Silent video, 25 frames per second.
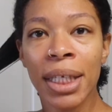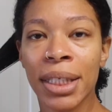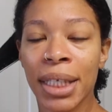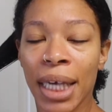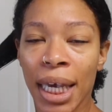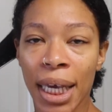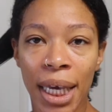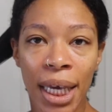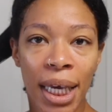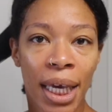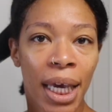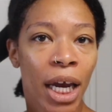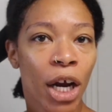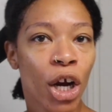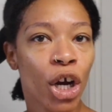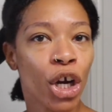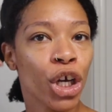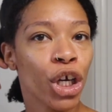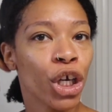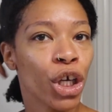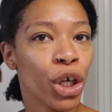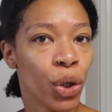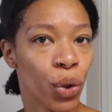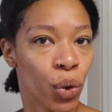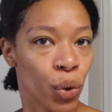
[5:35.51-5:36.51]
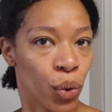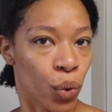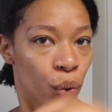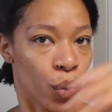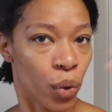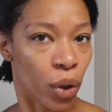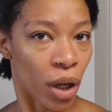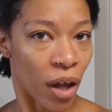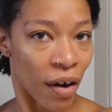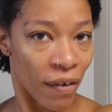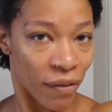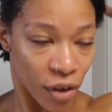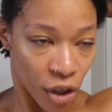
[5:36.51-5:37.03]
Taking care of you,
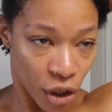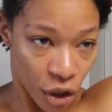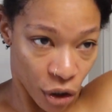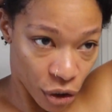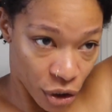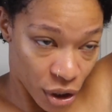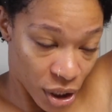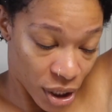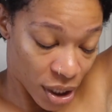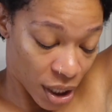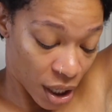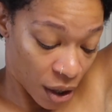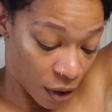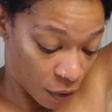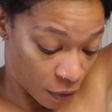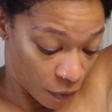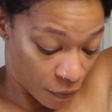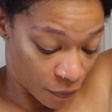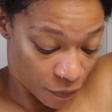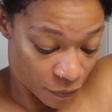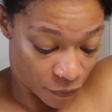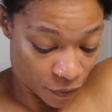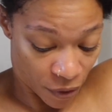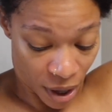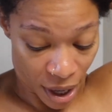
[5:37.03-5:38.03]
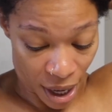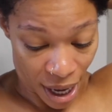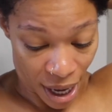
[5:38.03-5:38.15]
loving yourself,